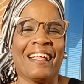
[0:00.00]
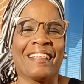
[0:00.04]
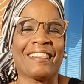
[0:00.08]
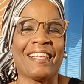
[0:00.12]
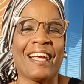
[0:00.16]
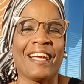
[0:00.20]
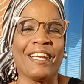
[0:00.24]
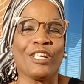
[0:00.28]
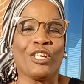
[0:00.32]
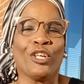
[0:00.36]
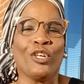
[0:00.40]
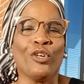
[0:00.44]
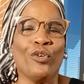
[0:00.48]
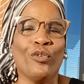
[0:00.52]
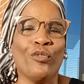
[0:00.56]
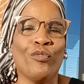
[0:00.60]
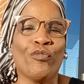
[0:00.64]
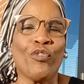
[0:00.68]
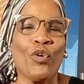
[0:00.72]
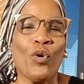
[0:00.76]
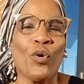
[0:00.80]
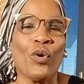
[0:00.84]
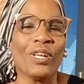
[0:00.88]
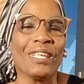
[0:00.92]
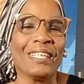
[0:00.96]
thank you
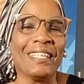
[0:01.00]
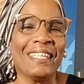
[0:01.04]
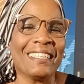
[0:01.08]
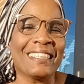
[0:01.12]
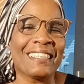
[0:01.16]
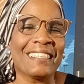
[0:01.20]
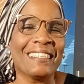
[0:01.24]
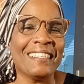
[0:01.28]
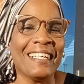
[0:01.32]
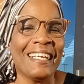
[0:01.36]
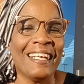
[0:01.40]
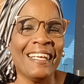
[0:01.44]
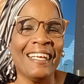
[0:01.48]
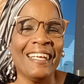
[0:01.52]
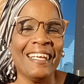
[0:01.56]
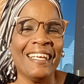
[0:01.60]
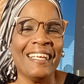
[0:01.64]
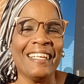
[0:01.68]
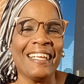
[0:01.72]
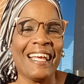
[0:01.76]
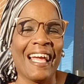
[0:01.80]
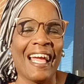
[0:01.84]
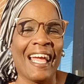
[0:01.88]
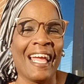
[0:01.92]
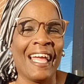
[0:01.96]
for
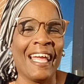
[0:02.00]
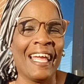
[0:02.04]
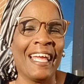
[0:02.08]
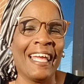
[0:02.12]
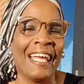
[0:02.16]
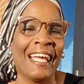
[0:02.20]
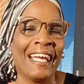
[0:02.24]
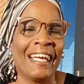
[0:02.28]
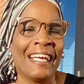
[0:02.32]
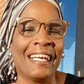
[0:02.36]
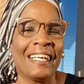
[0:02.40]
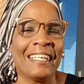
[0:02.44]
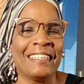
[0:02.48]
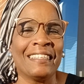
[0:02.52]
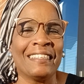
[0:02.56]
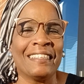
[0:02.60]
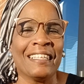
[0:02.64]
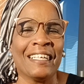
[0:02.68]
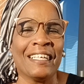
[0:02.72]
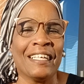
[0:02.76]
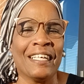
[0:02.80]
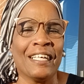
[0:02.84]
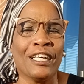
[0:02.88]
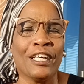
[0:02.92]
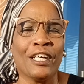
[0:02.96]
listening, and
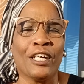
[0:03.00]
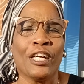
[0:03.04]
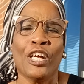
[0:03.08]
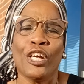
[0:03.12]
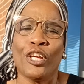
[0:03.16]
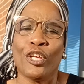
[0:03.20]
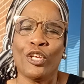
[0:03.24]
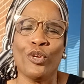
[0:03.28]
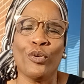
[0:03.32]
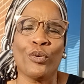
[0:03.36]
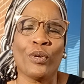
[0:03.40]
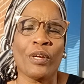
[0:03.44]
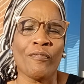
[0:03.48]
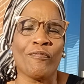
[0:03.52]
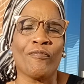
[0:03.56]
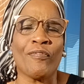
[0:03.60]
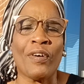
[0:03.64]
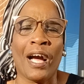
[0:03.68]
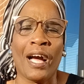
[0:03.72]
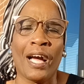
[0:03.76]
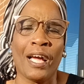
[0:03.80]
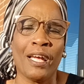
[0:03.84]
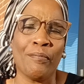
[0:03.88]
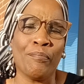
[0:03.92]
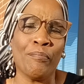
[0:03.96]
you can
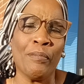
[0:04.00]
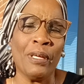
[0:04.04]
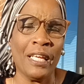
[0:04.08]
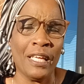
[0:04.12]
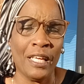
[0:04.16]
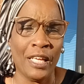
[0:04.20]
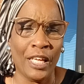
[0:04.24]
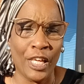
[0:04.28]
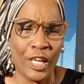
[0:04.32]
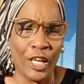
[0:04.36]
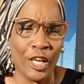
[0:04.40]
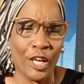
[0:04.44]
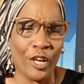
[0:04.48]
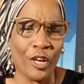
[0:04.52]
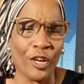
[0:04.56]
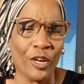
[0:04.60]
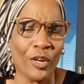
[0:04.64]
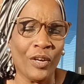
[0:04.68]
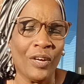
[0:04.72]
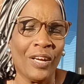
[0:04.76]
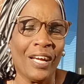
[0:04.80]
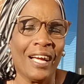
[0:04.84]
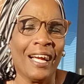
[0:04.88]
find me here